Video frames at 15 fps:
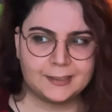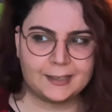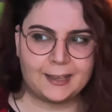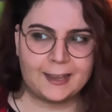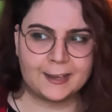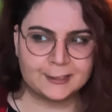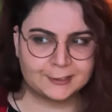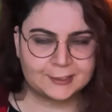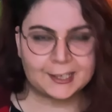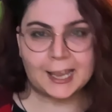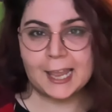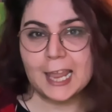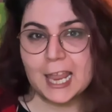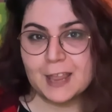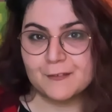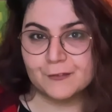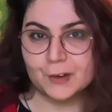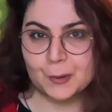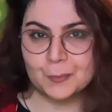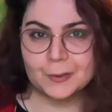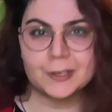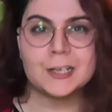escape
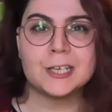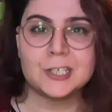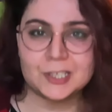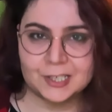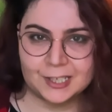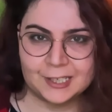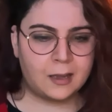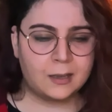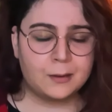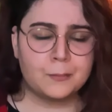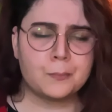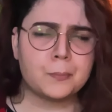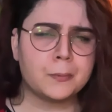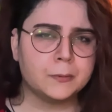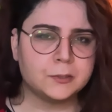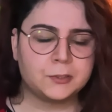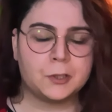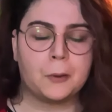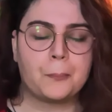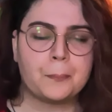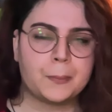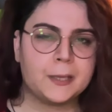from cliches.
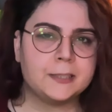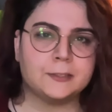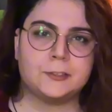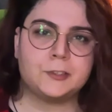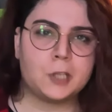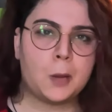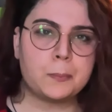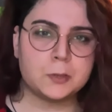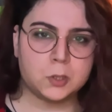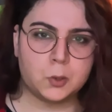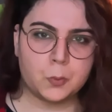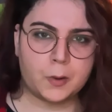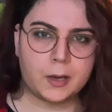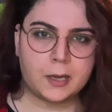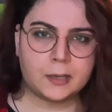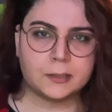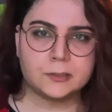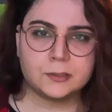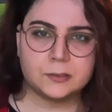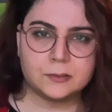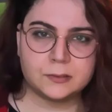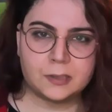So please stop
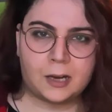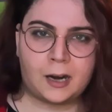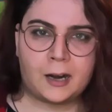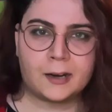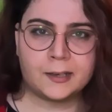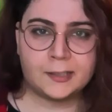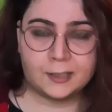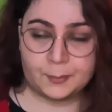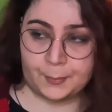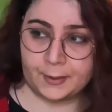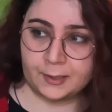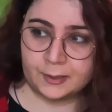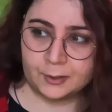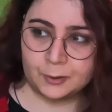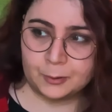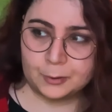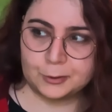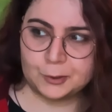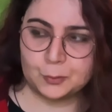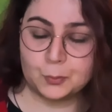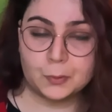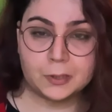doing
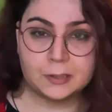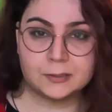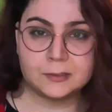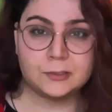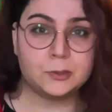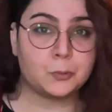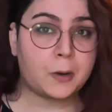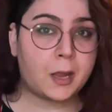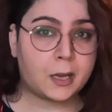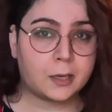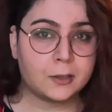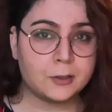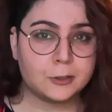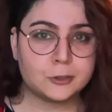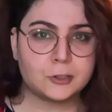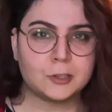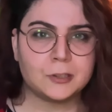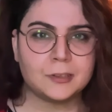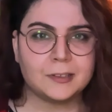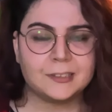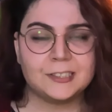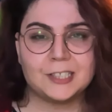archipelagos with dragons
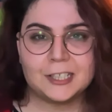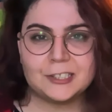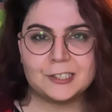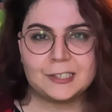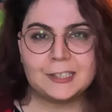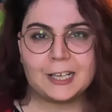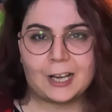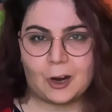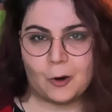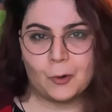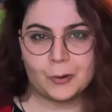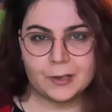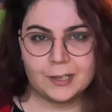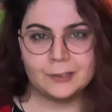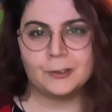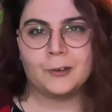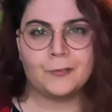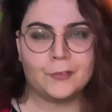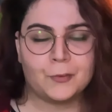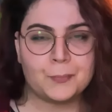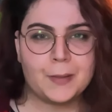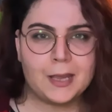just in the corner
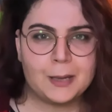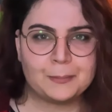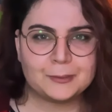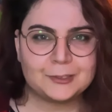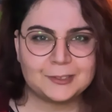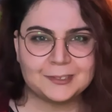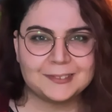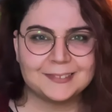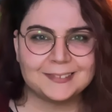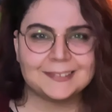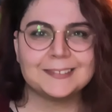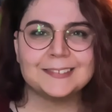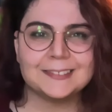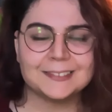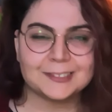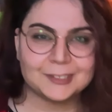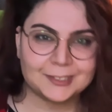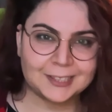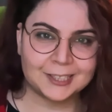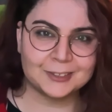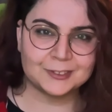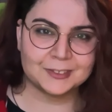of your maps.
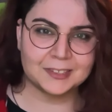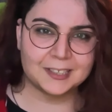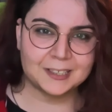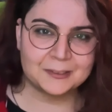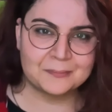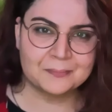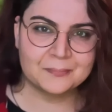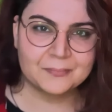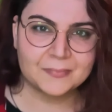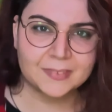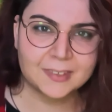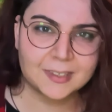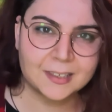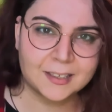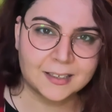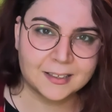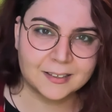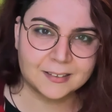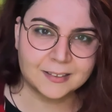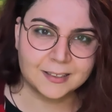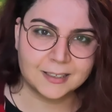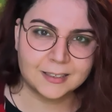Seriously.
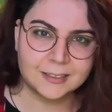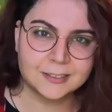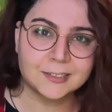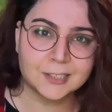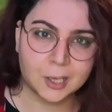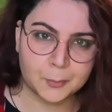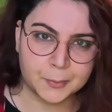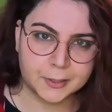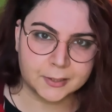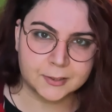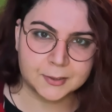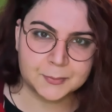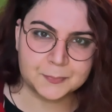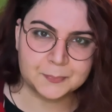Stop it.